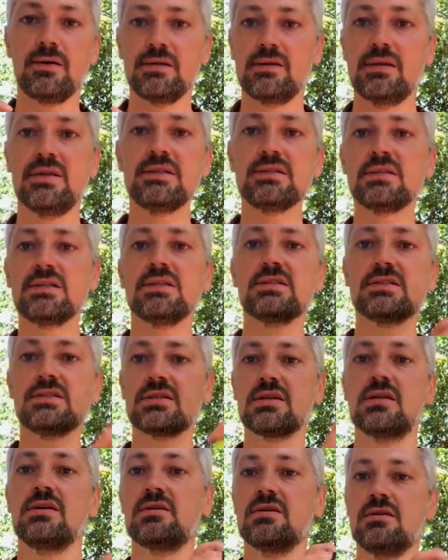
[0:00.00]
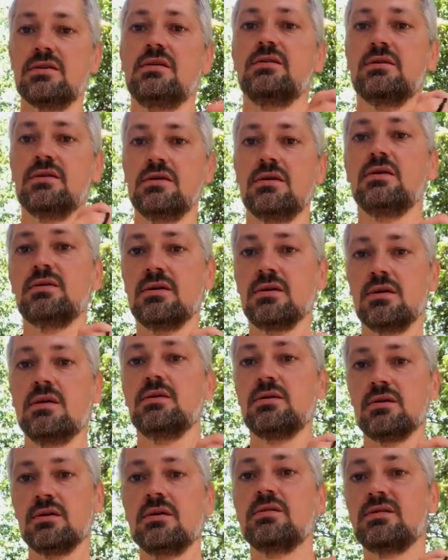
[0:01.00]
This
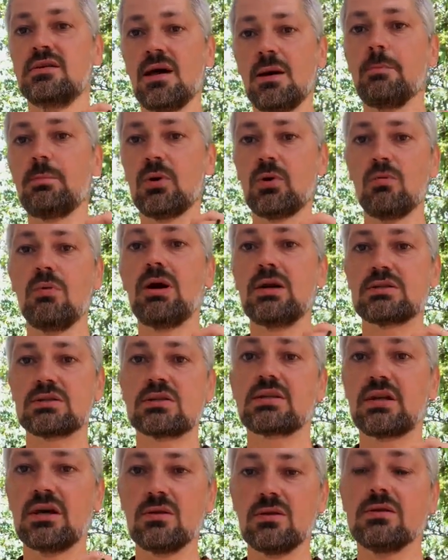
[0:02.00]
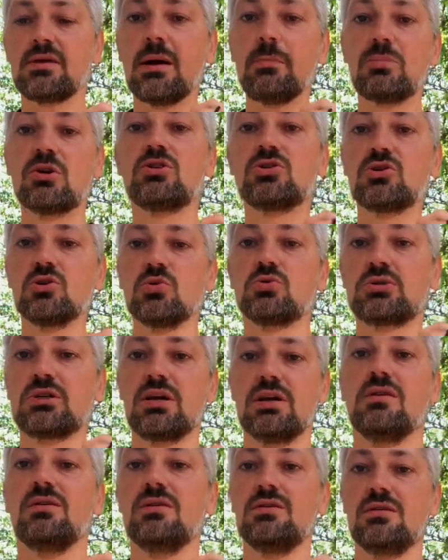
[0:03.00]
is number one skill, number two
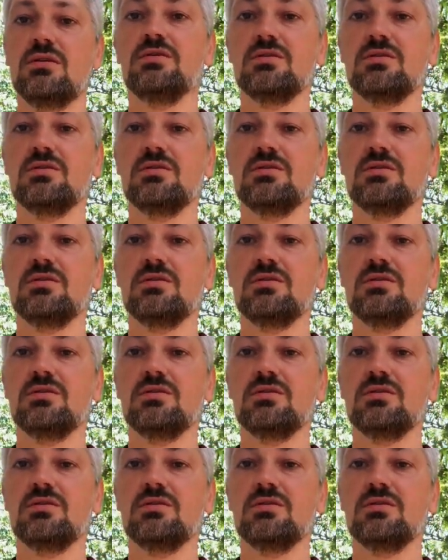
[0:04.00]
skill.